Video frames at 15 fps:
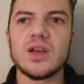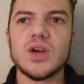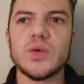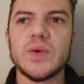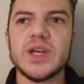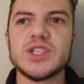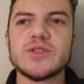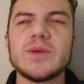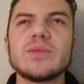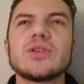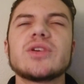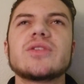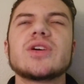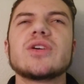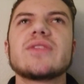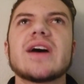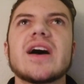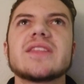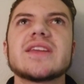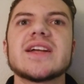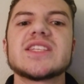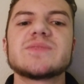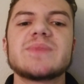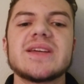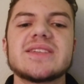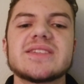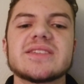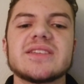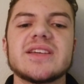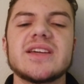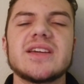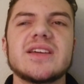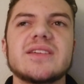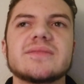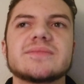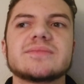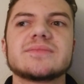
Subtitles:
Which, for people who don't know that, that's basically...